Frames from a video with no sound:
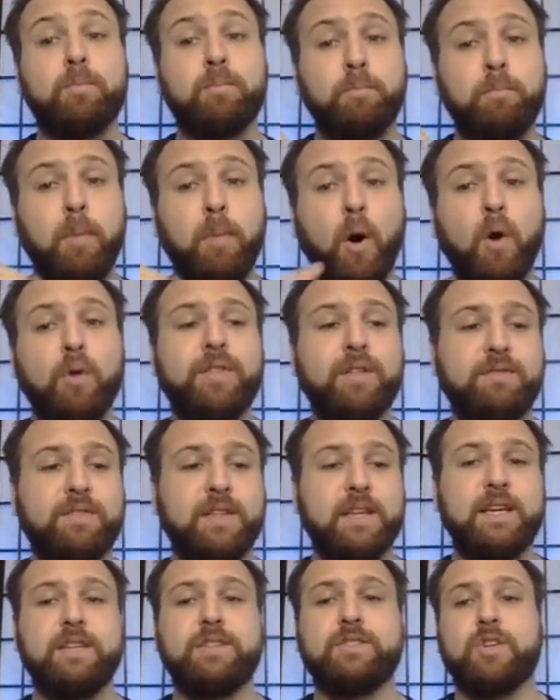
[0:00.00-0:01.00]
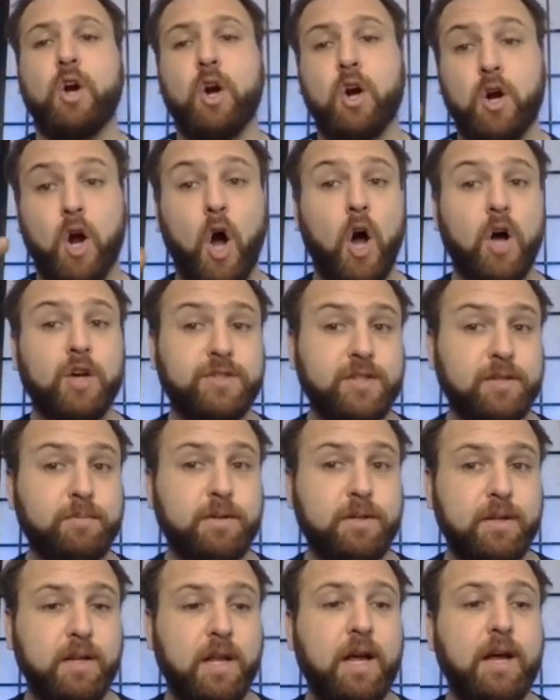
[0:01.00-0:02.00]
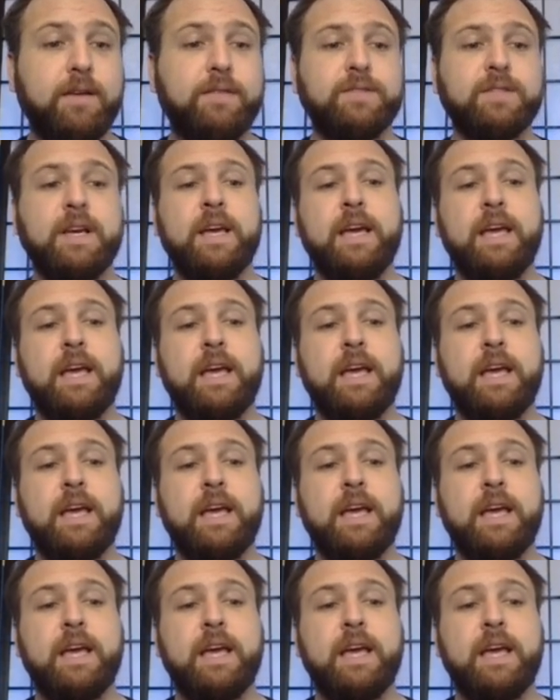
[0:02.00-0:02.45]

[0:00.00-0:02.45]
both of these are awesome gloves.